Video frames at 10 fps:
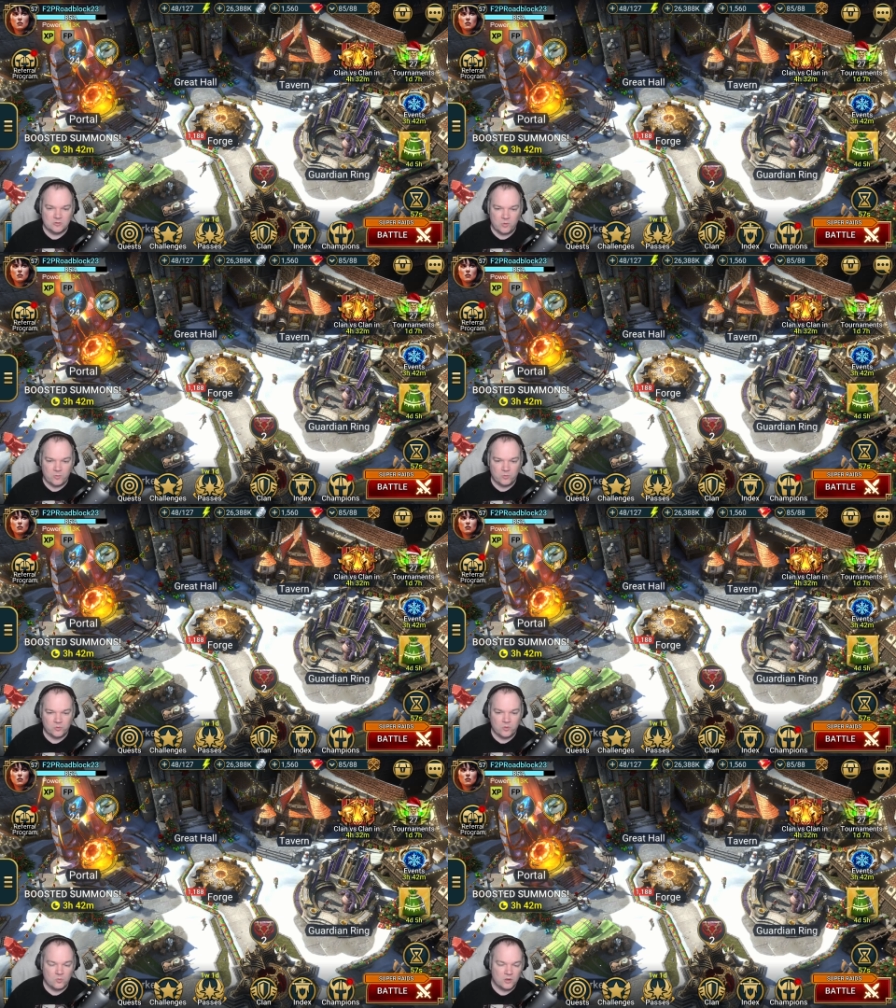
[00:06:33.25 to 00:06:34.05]
We
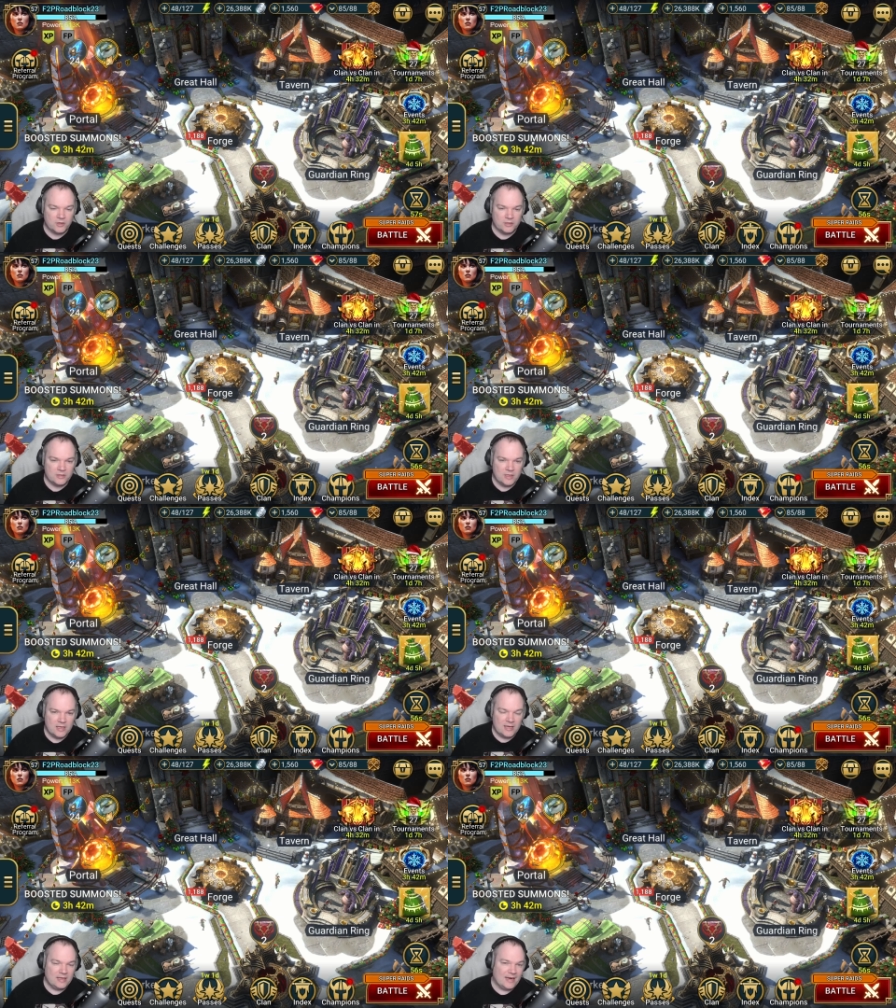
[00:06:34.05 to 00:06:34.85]
really wanted
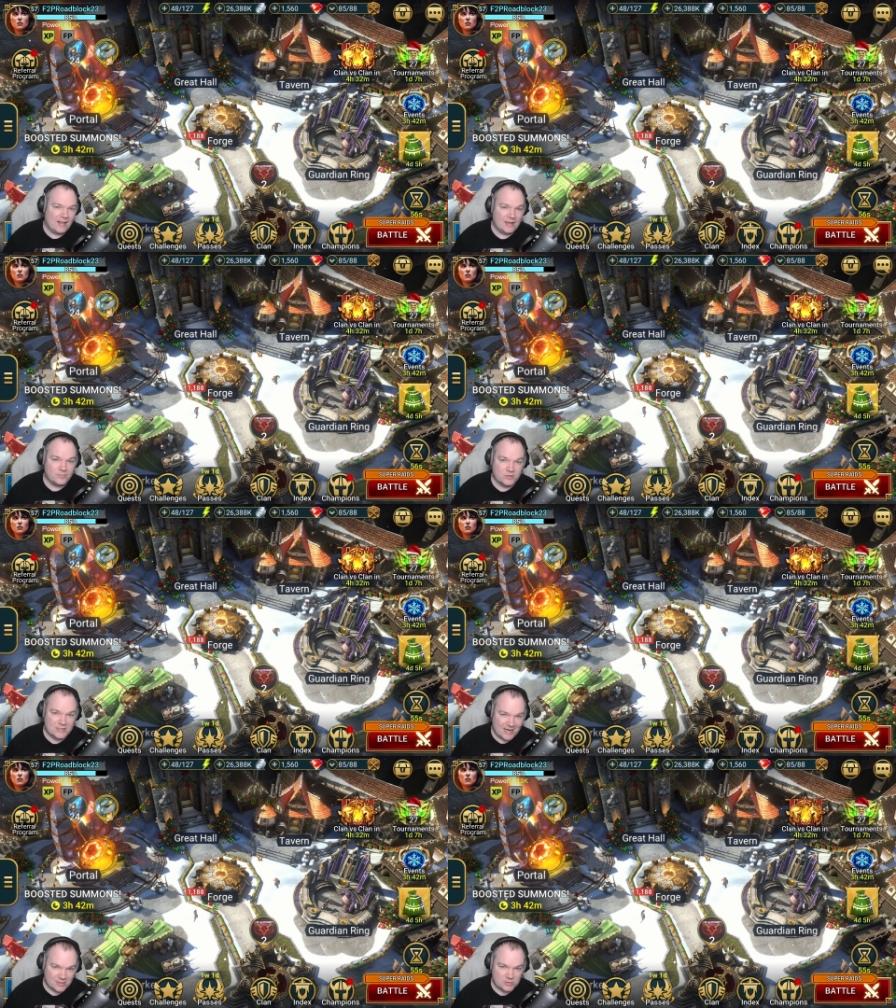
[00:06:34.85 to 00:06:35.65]
an ally
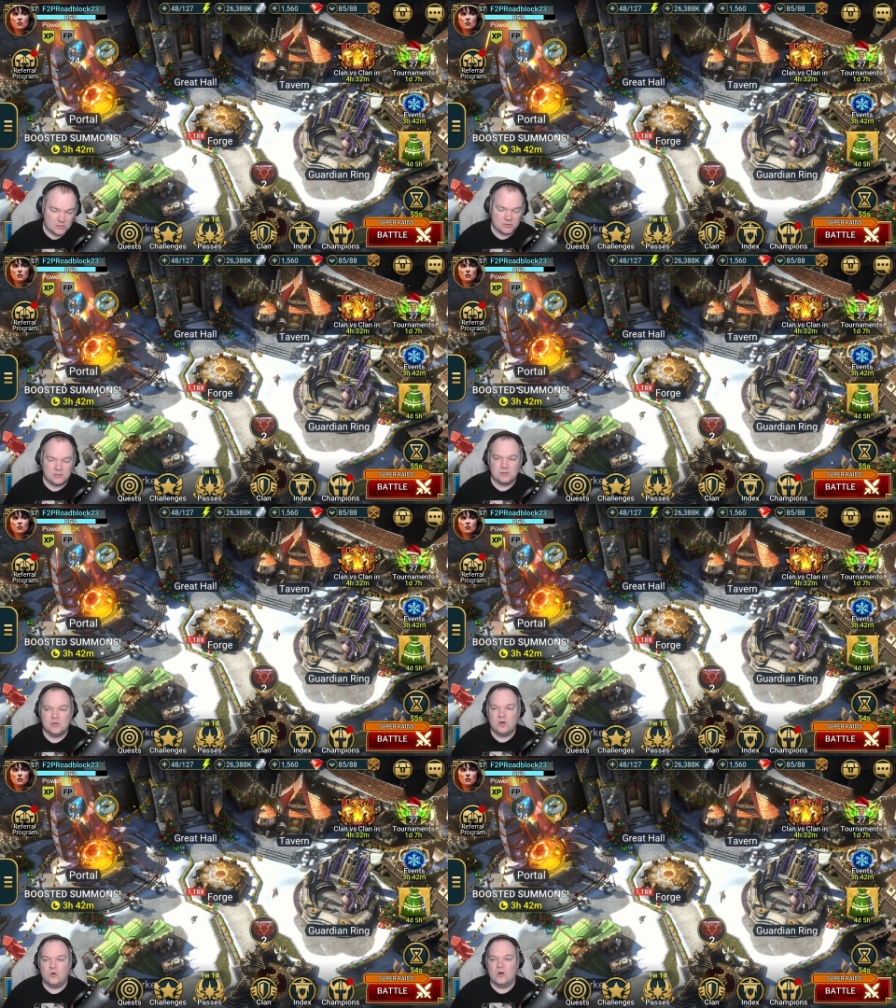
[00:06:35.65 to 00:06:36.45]
protector,
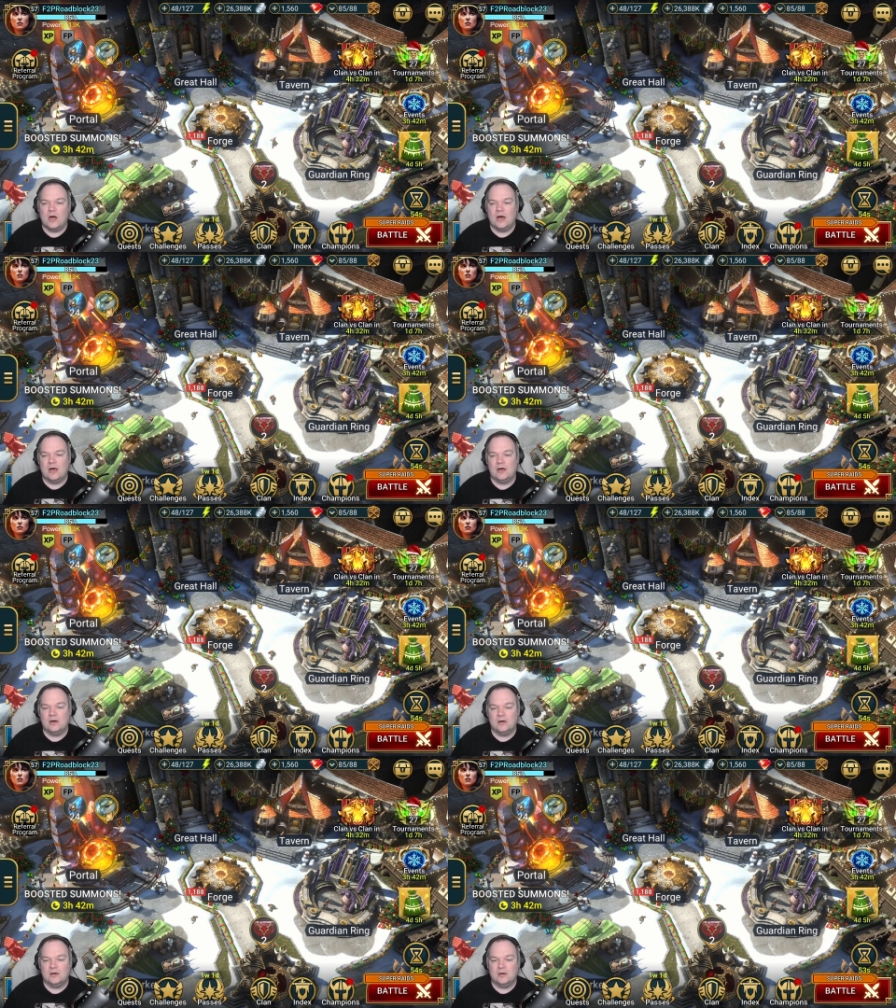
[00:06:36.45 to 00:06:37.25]

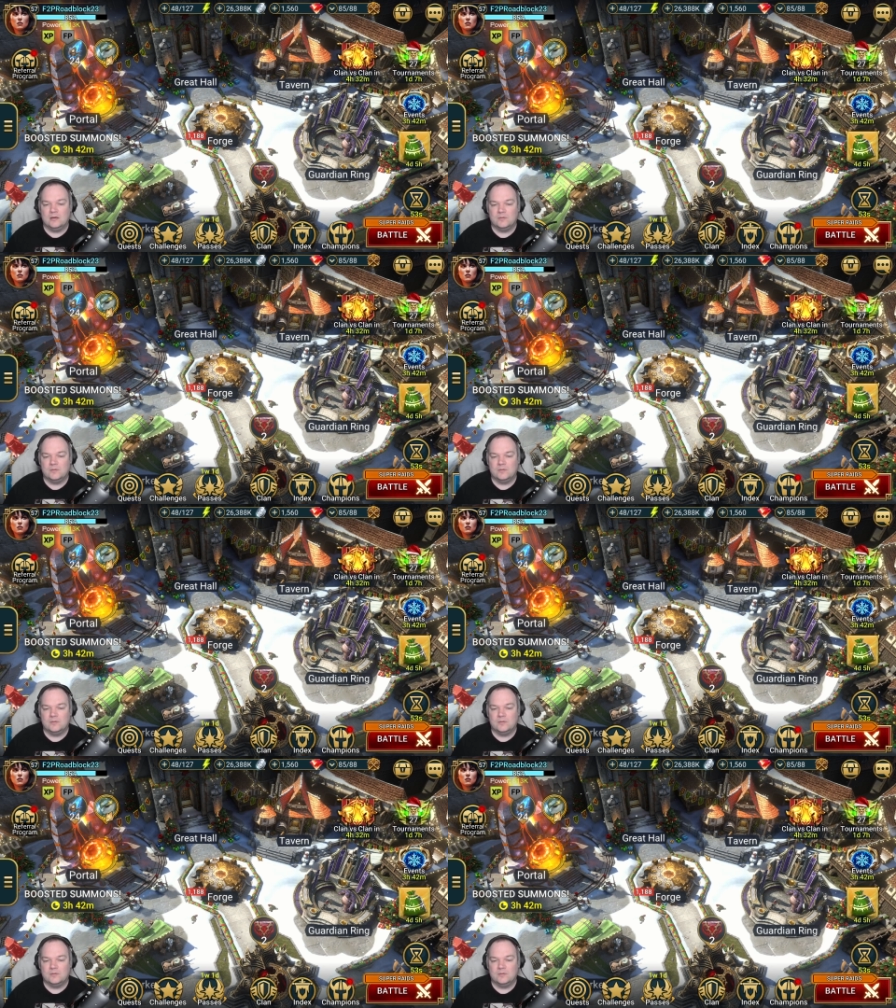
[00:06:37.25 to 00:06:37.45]
uh,